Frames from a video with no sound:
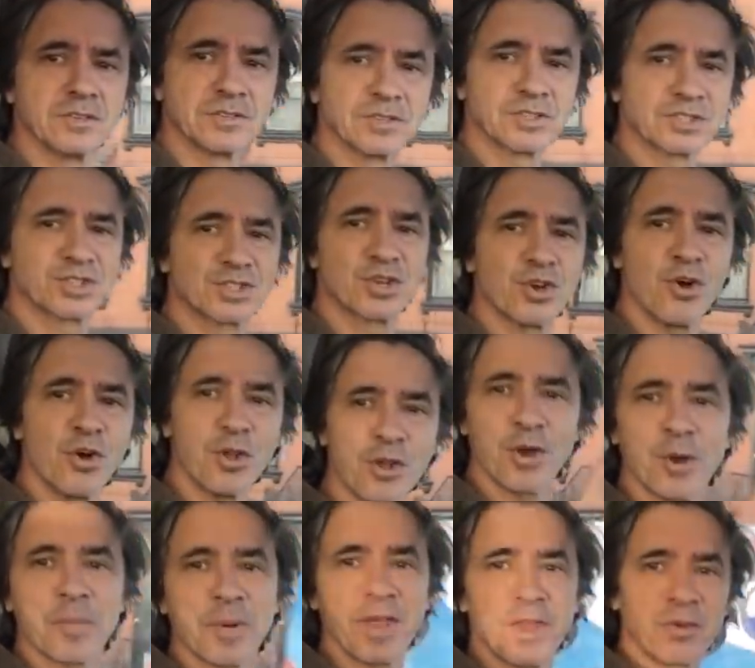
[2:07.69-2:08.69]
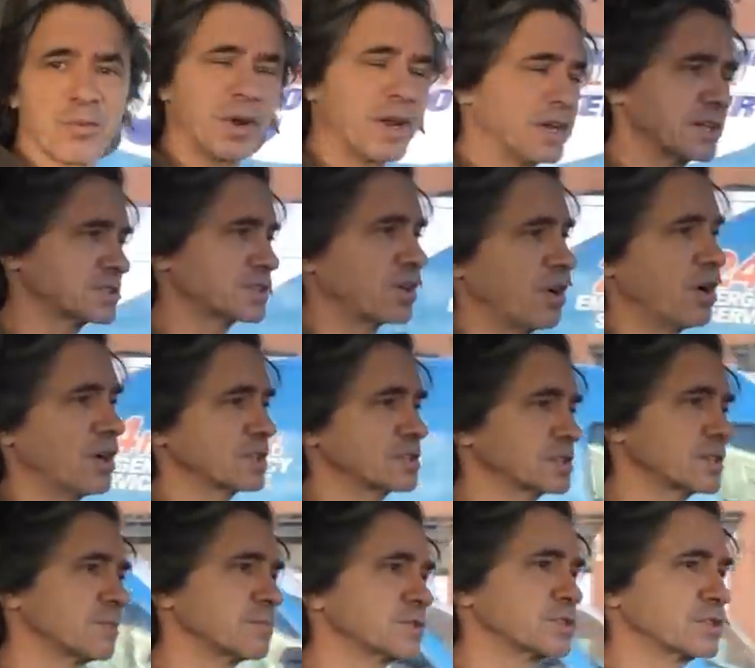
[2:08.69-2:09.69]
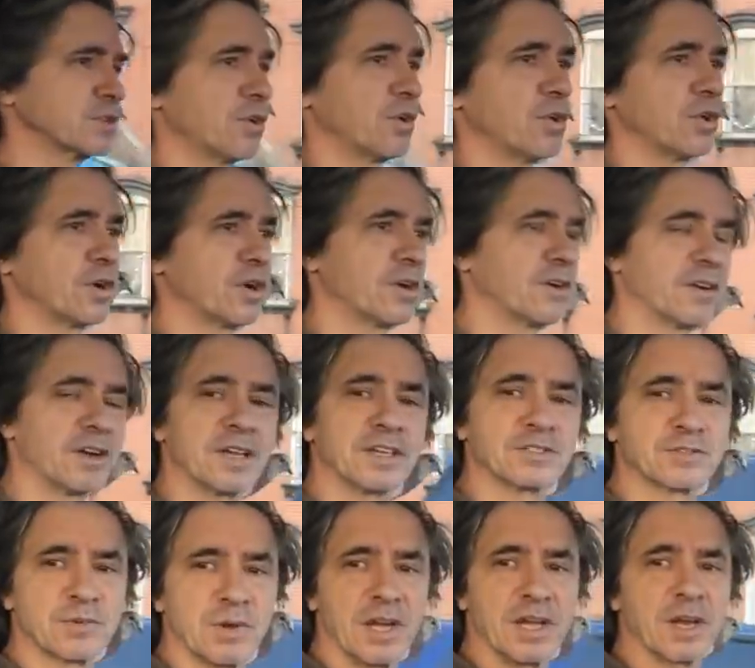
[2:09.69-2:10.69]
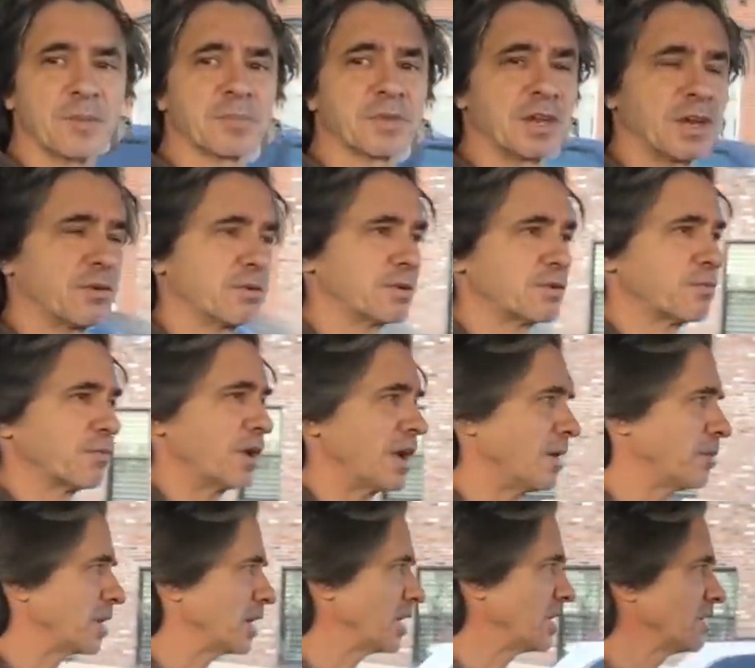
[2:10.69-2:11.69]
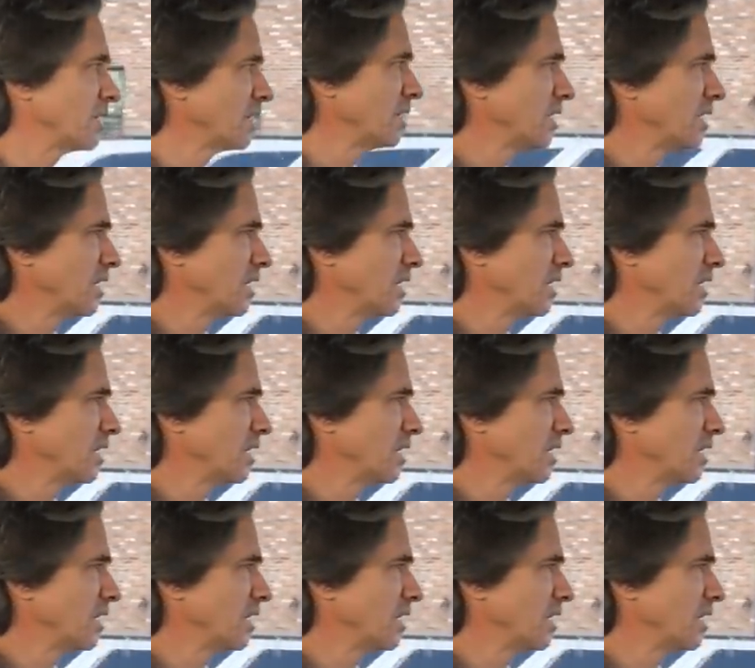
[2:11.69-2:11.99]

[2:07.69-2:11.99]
Solar, by the way, is awesome. Solar is right up there with Remy.